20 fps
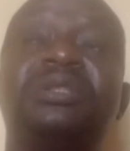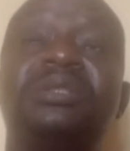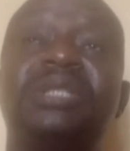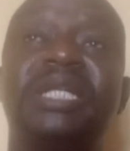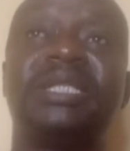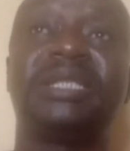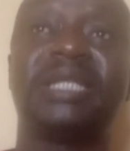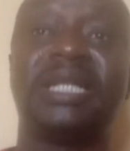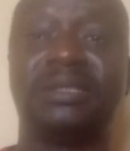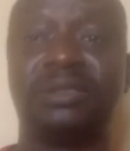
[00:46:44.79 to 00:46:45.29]

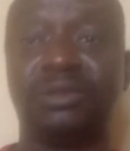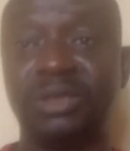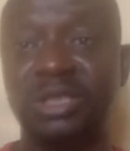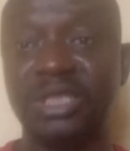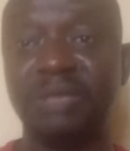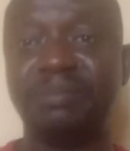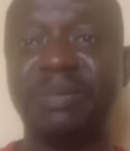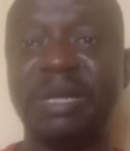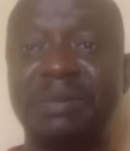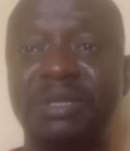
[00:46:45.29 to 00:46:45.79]
letters to the
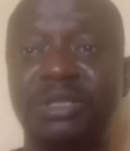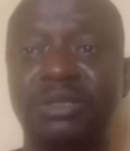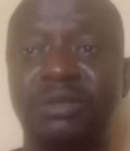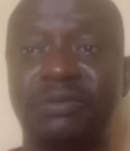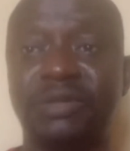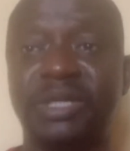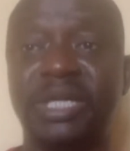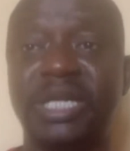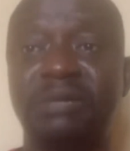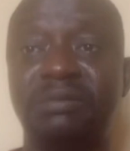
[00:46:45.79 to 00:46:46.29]
Department of
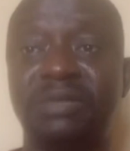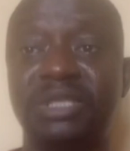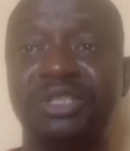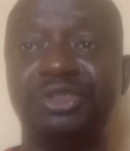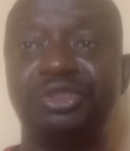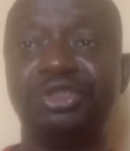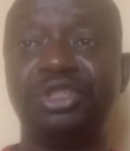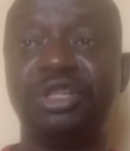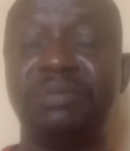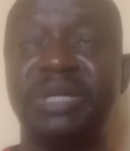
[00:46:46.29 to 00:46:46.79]
Foreign
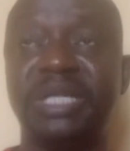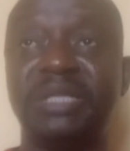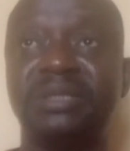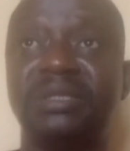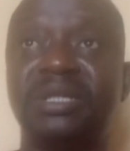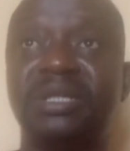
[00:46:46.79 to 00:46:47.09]
Languages, Uniben,